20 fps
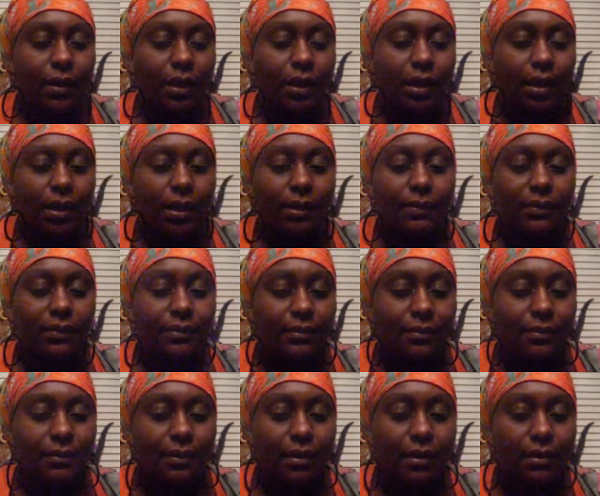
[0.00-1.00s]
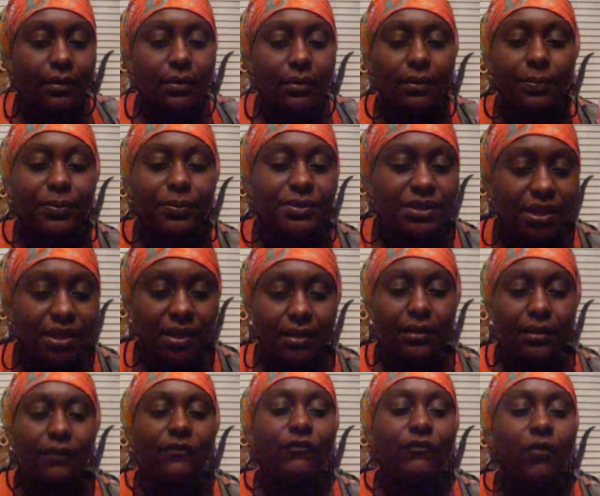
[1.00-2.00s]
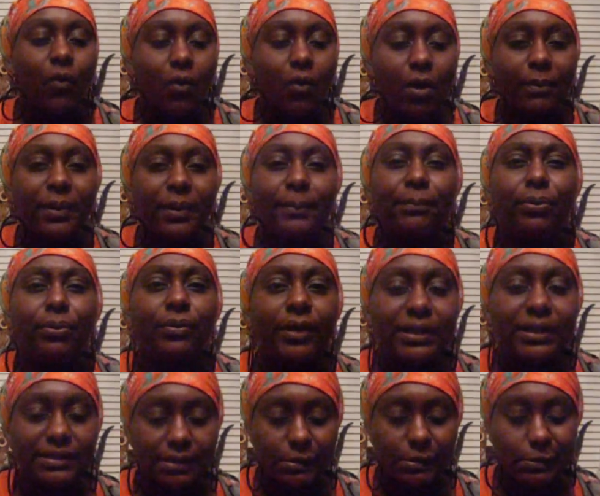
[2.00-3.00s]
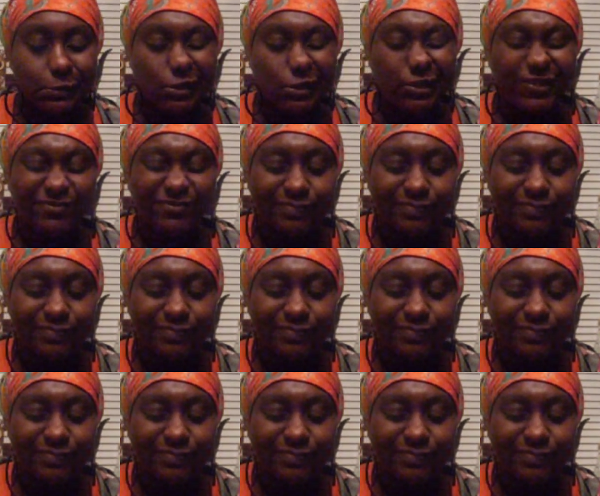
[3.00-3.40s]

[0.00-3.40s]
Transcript: in the particular form and presence